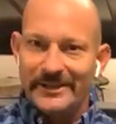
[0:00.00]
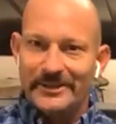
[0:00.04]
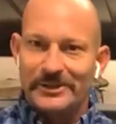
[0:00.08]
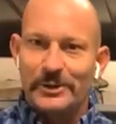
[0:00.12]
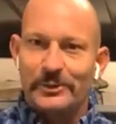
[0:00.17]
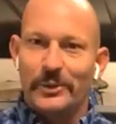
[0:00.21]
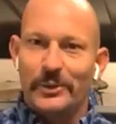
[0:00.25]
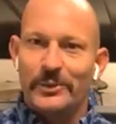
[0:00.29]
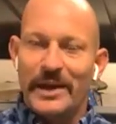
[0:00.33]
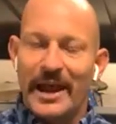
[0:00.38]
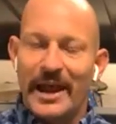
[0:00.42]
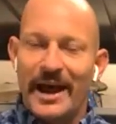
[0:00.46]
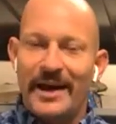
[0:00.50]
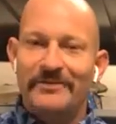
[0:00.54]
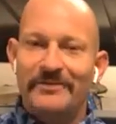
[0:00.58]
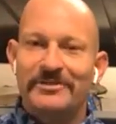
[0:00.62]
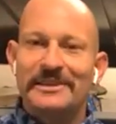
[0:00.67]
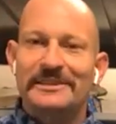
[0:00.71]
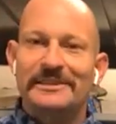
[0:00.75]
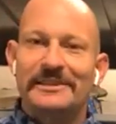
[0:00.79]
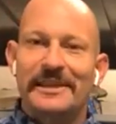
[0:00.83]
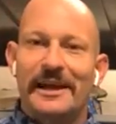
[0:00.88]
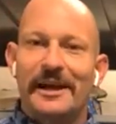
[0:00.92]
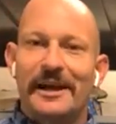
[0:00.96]
So when we have
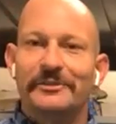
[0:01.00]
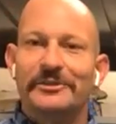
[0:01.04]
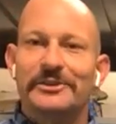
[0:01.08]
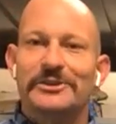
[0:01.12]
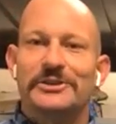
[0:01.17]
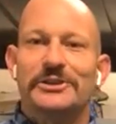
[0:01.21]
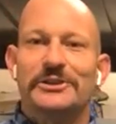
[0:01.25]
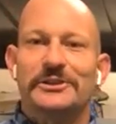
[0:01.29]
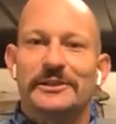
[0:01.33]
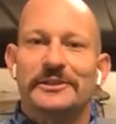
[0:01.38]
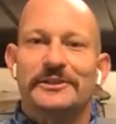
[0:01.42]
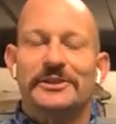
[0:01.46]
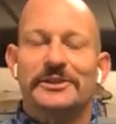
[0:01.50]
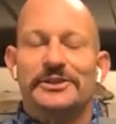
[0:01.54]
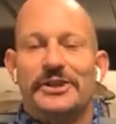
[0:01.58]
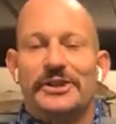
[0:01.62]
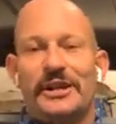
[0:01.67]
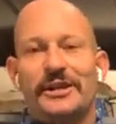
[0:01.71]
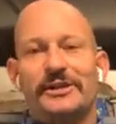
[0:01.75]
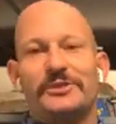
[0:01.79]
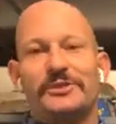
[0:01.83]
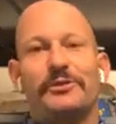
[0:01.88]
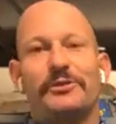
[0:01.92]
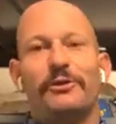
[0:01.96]
these salvages, it's a
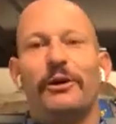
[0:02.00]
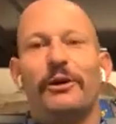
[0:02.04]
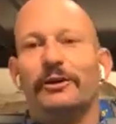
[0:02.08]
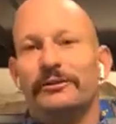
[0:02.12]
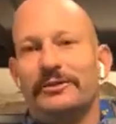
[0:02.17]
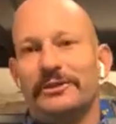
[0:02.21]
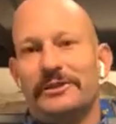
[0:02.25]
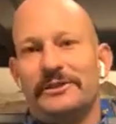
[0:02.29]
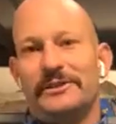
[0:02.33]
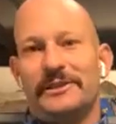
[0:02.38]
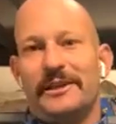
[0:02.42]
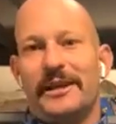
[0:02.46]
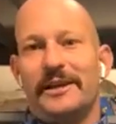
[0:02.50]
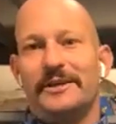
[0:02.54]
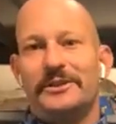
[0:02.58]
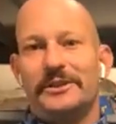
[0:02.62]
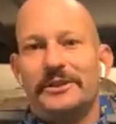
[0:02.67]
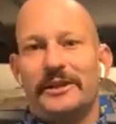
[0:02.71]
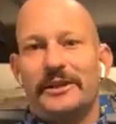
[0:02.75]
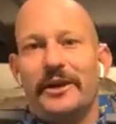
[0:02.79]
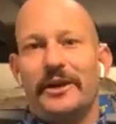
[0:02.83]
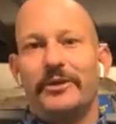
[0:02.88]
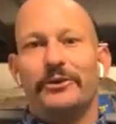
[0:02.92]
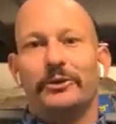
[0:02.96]
chance for all of us to get
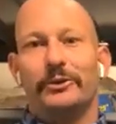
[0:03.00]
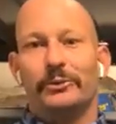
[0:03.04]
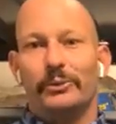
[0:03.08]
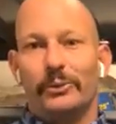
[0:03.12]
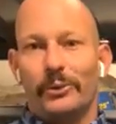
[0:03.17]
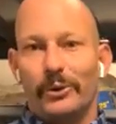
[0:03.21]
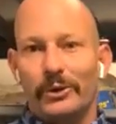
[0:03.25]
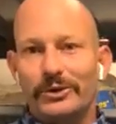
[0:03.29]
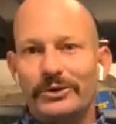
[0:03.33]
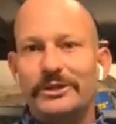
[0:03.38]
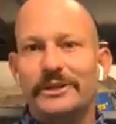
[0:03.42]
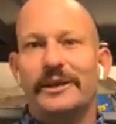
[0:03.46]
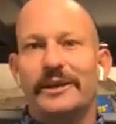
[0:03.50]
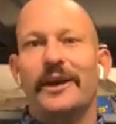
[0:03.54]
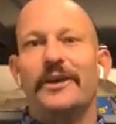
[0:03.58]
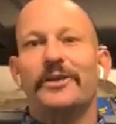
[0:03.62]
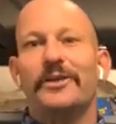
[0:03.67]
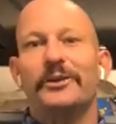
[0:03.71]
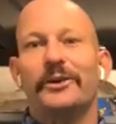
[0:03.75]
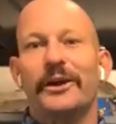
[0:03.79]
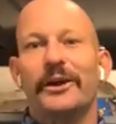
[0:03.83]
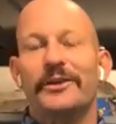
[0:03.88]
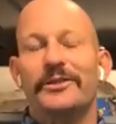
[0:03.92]
together and work together.